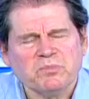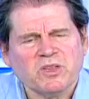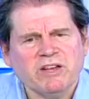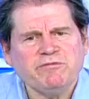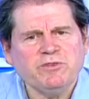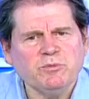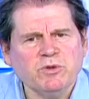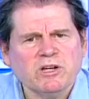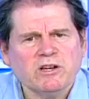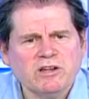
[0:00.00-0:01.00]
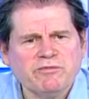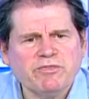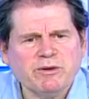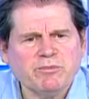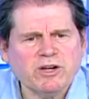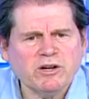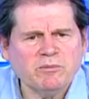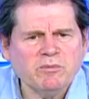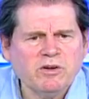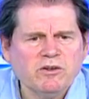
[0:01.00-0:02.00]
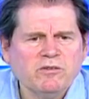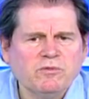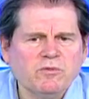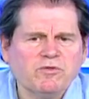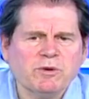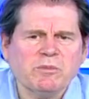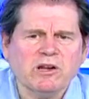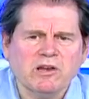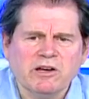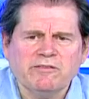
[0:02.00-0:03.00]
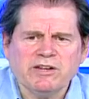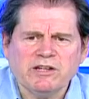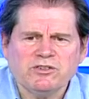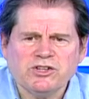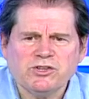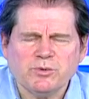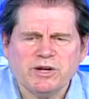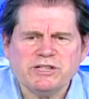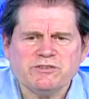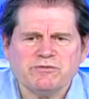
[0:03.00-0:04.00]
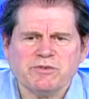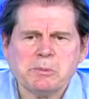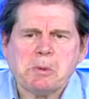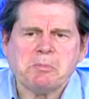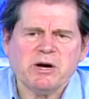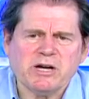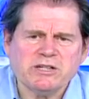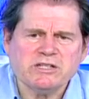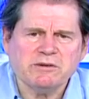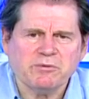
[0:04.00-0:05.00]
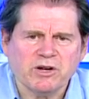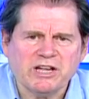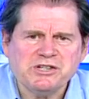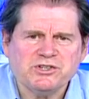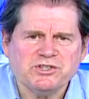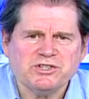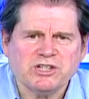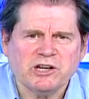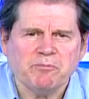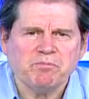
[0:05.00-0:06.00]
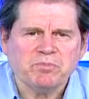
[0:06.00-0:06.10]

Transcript: if you let them come from a loving situation, from a positive relationship,